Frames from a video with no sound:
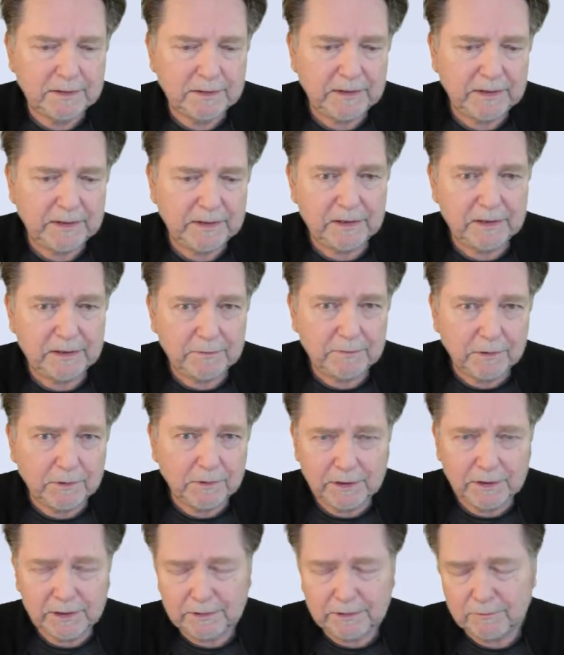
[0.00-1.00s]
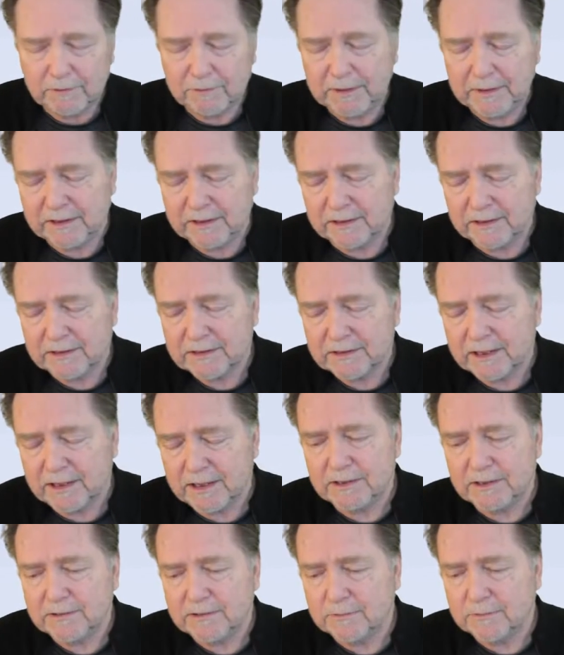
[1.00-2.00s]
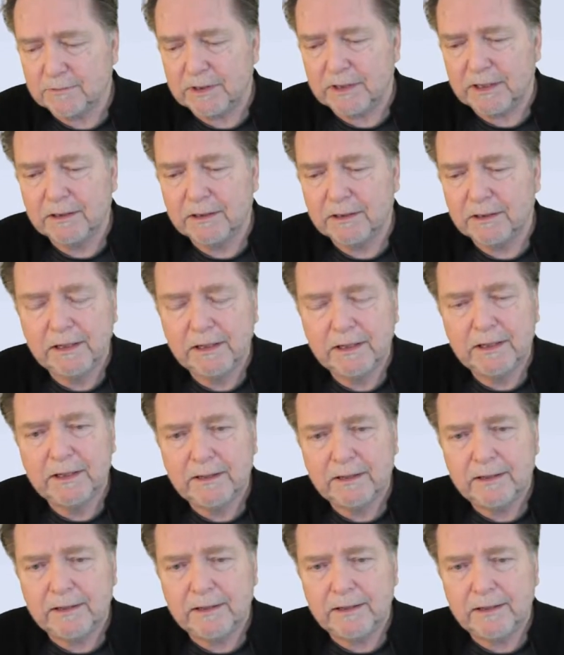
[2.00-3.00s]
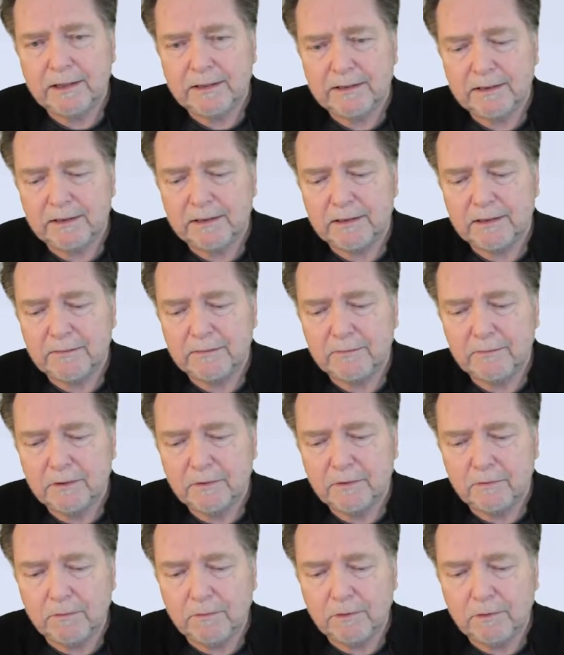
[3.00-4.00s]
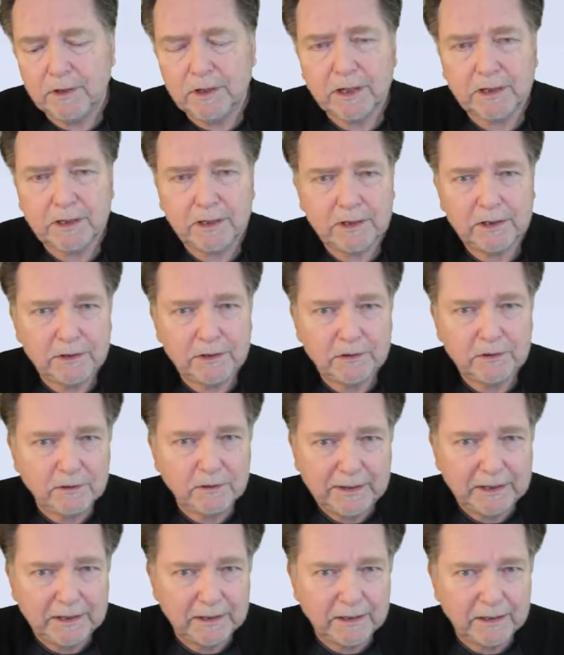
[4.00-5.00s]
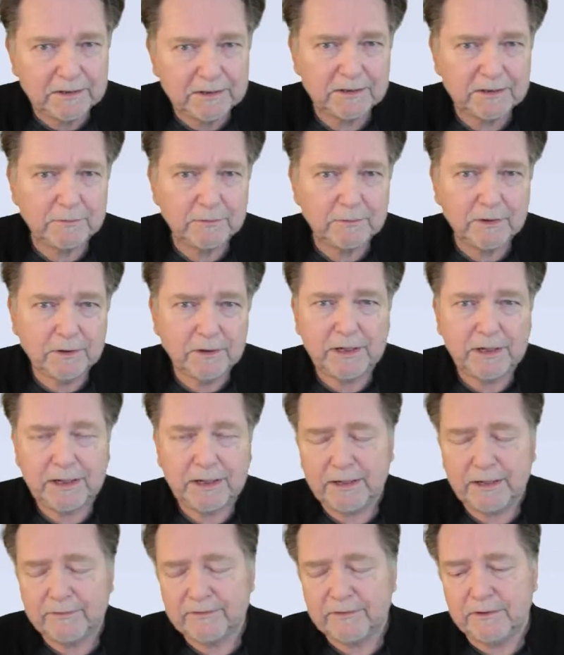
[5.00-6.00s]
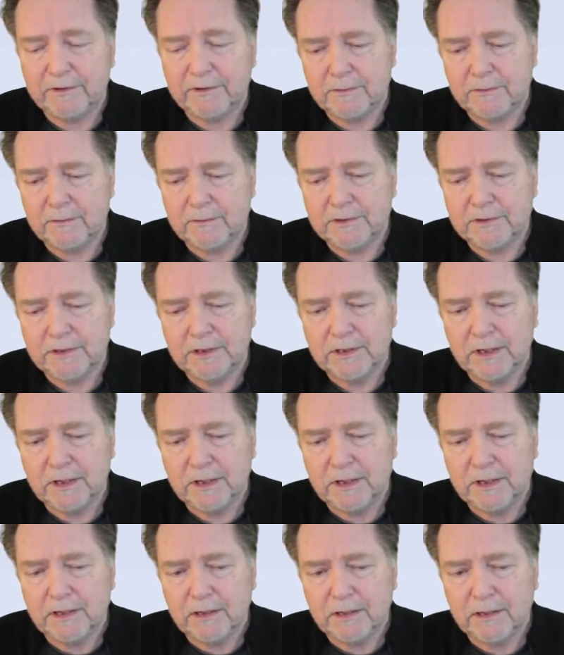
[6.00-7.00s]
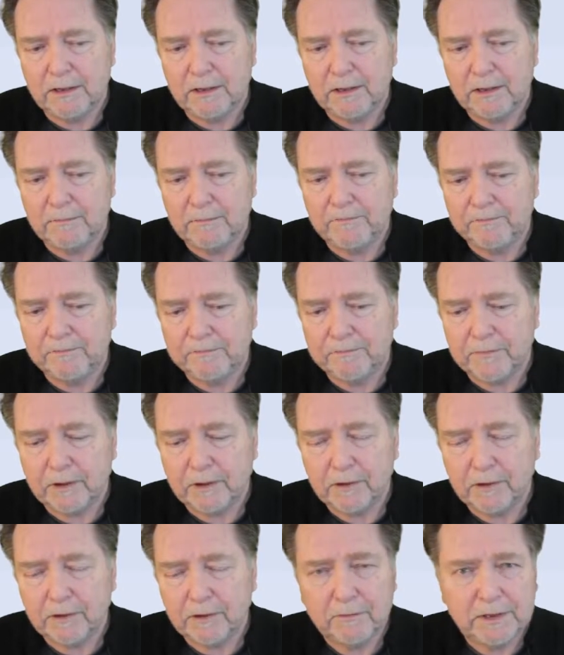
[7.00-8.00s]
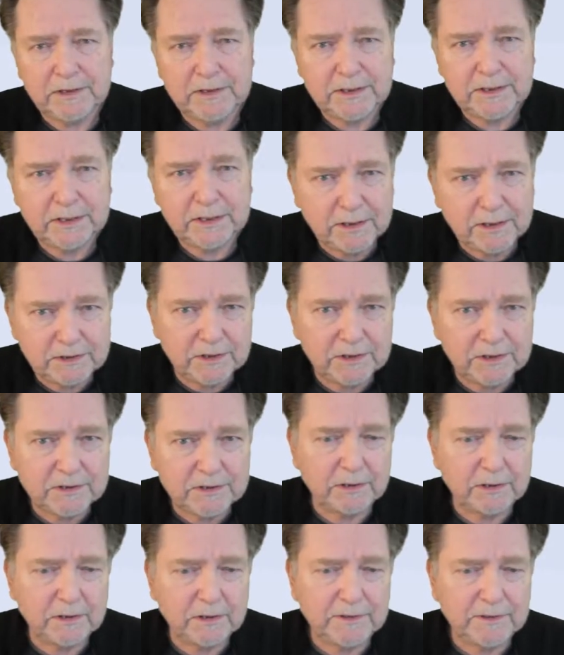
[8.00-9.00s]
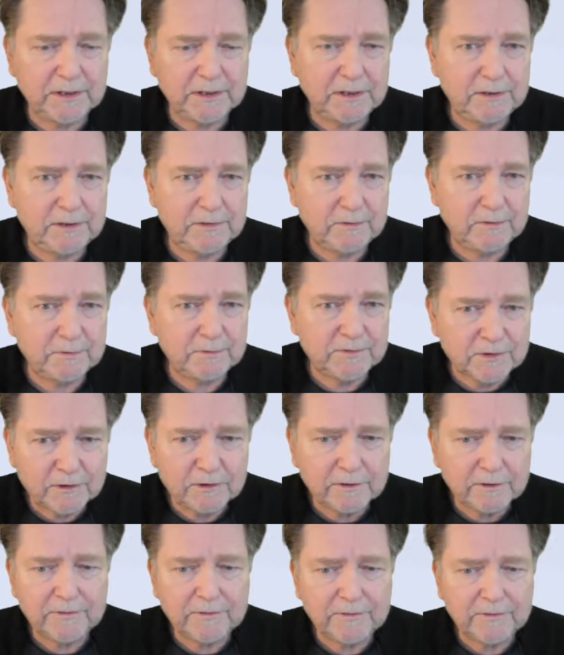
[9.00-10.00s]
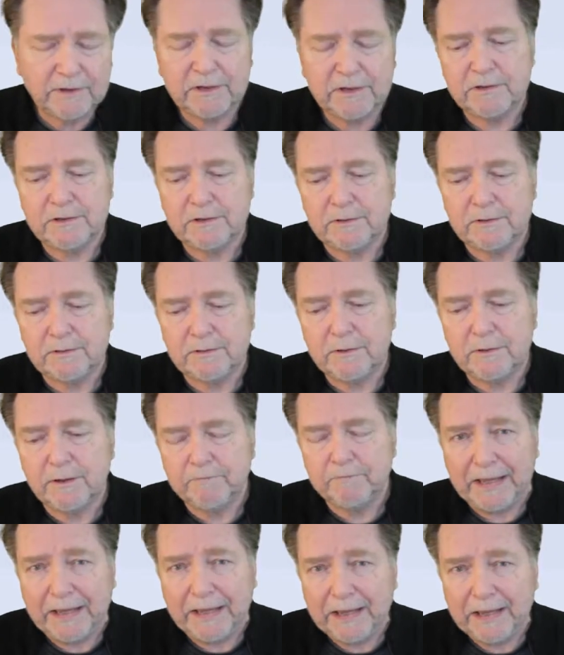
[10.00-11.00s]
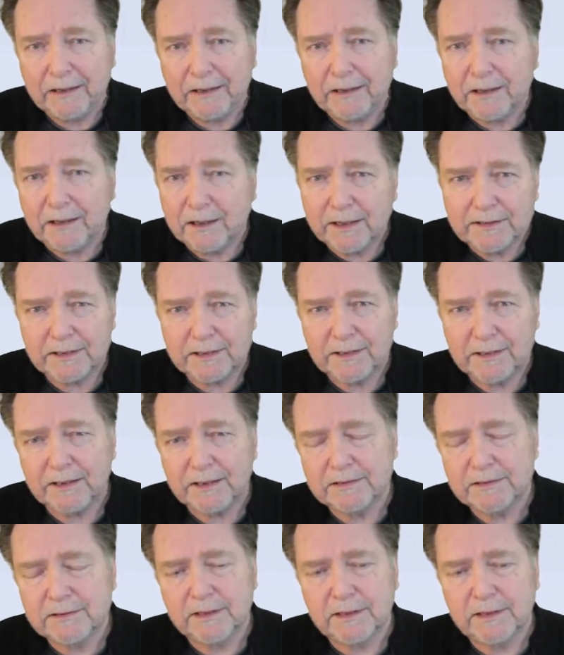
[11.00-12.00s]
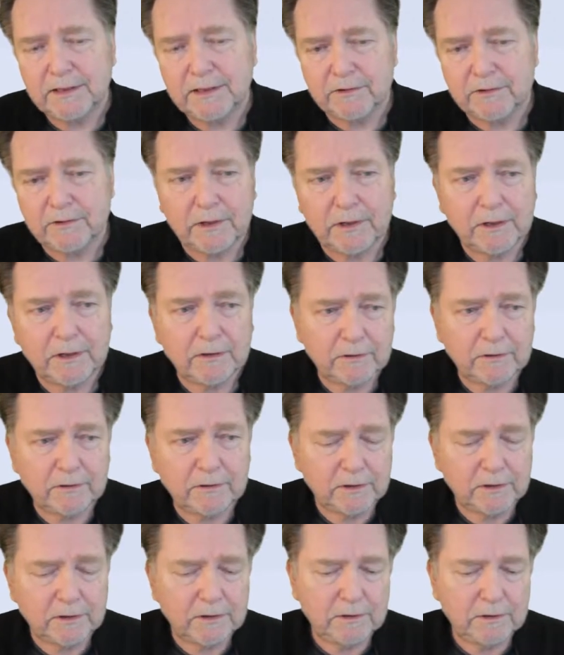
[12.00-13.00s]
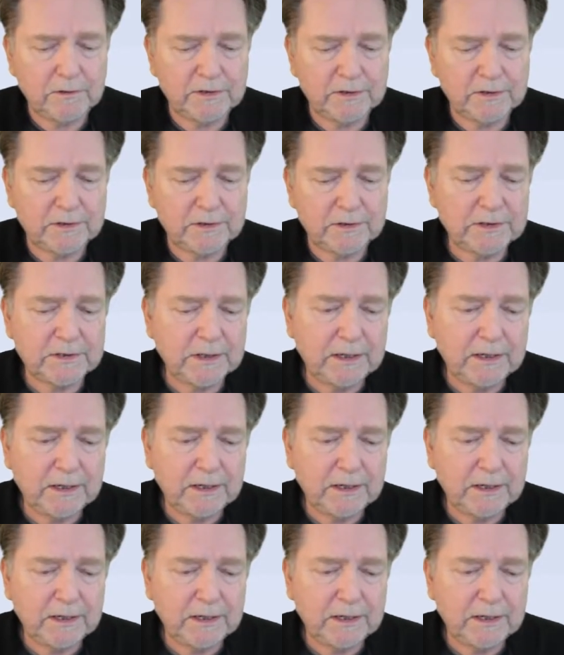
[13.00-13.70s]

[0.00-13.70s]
Anthony Napoleon will make this case as well, that we're not going to know about it. So we're going to have to use our own intelligence, our ability to observe and to analyze things and draw our own conclusions.